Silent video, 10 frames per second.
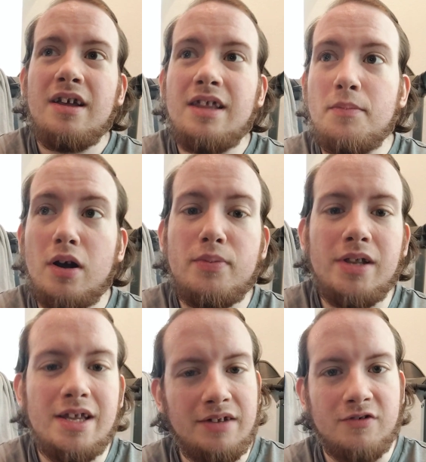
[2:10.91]
They put up a
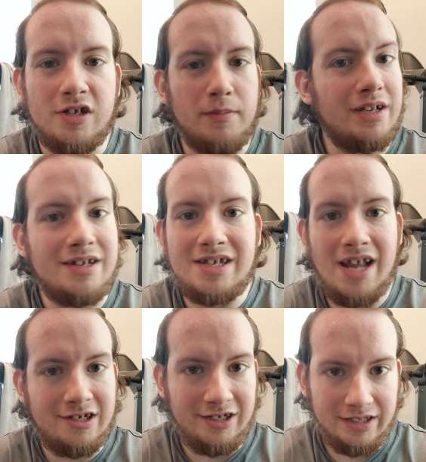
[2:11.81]
listing for something that doesn't
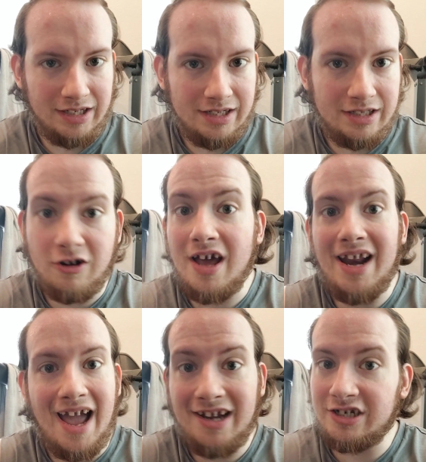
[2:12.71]
actually exist. They're not
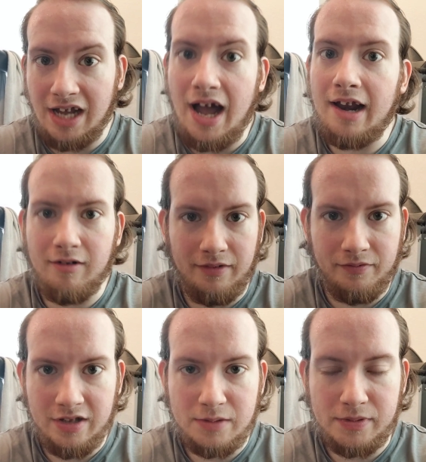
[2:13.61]
actually hiring
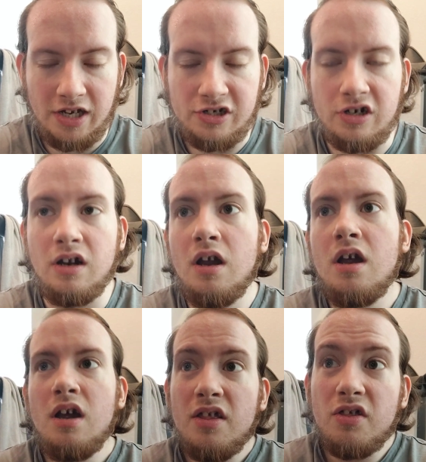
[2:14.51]
for this position.
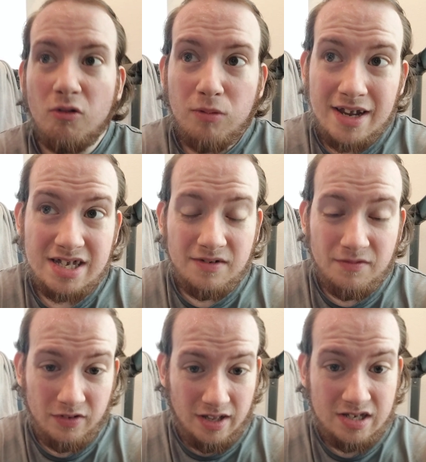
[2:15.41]
The reason
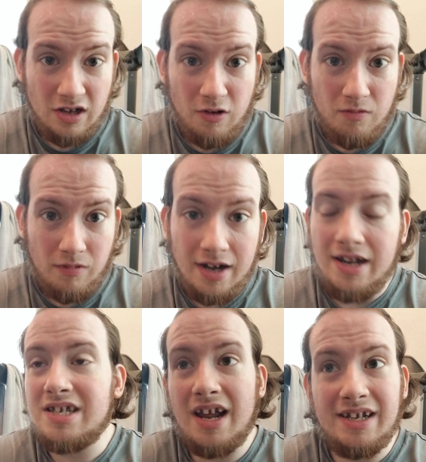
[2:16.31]
for this, though, right,
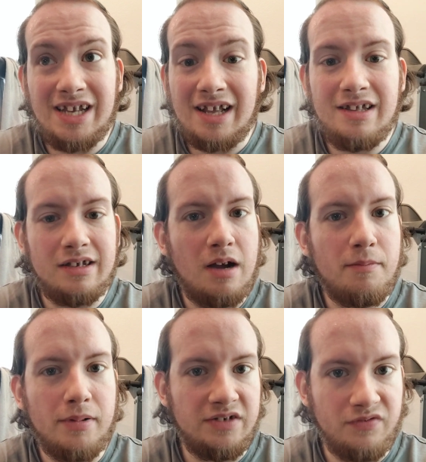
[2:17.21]
it's not exactly the
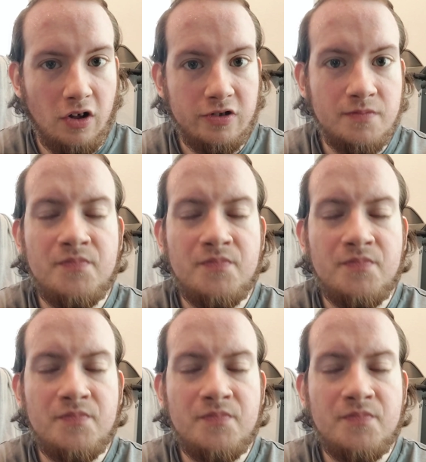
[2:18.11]
company's fault.